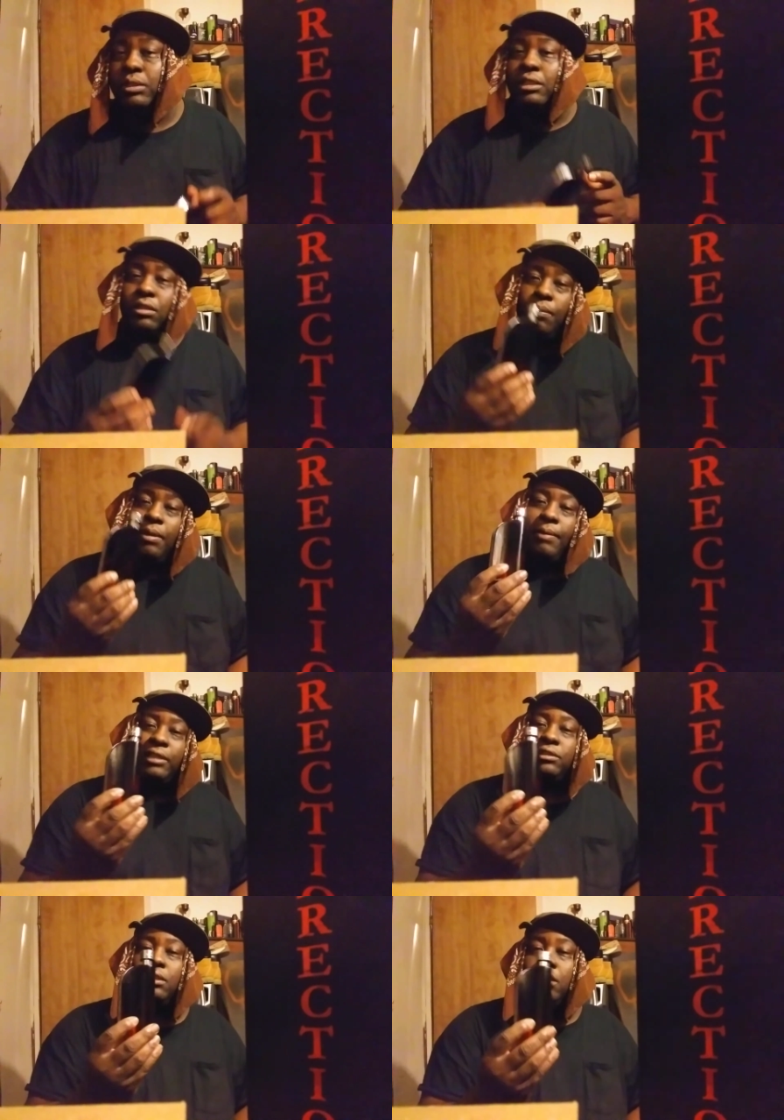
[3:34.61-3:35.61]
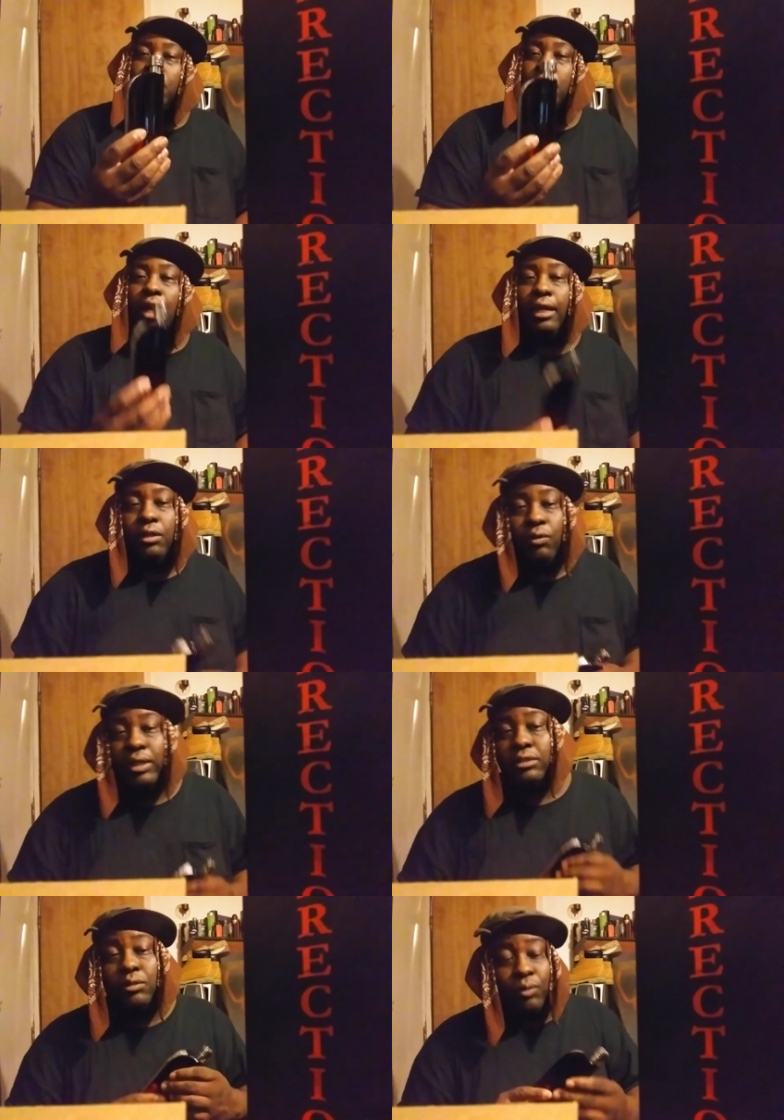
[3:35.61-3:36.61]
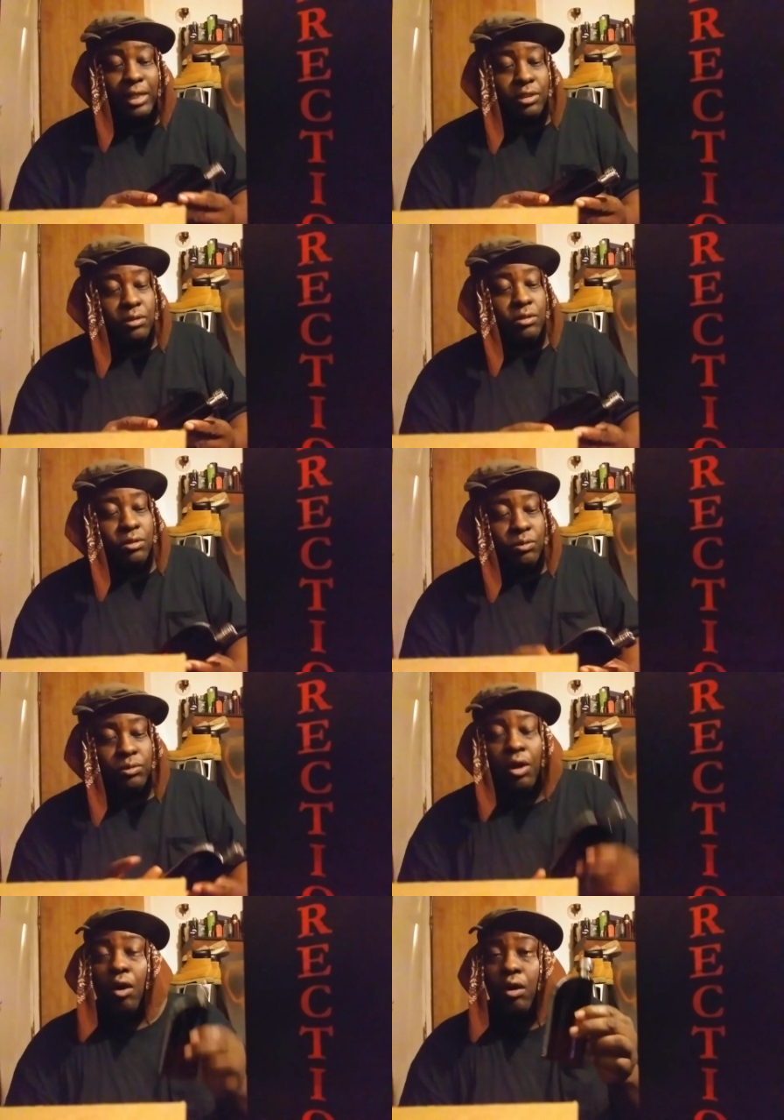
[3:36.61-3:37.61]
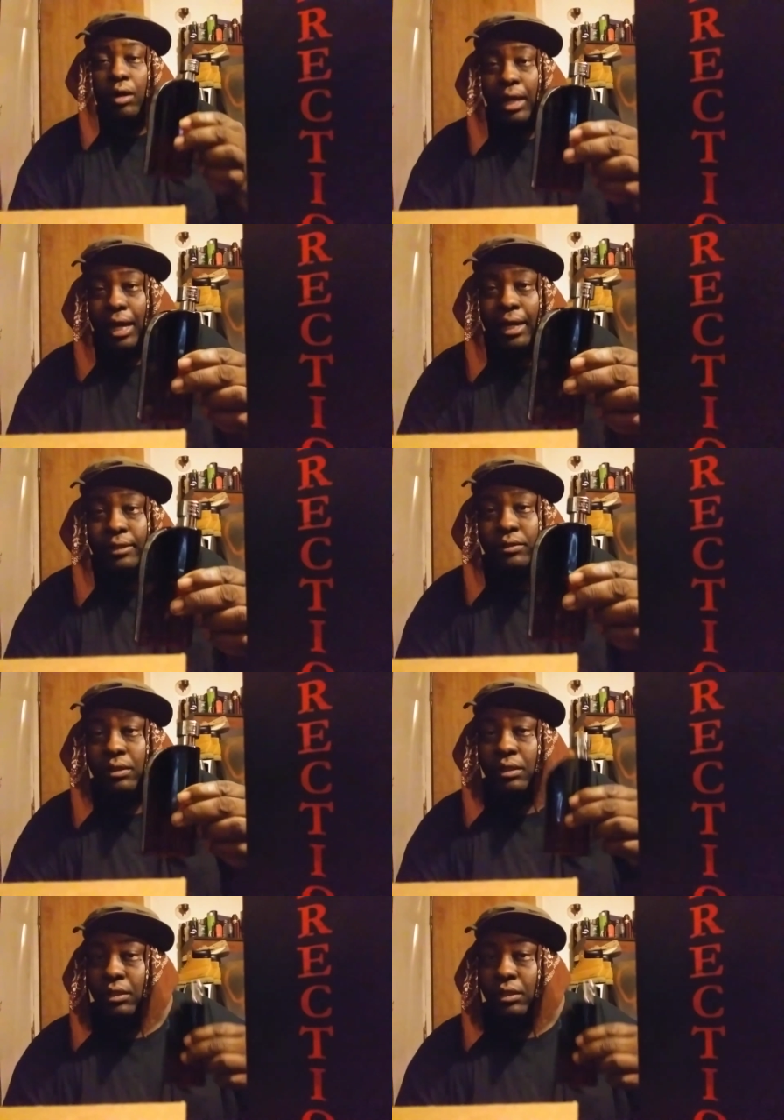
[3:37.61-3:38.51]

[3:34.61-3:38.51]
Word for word: But this going to be my center of the night, though, Insurrection 2 Dark, guys.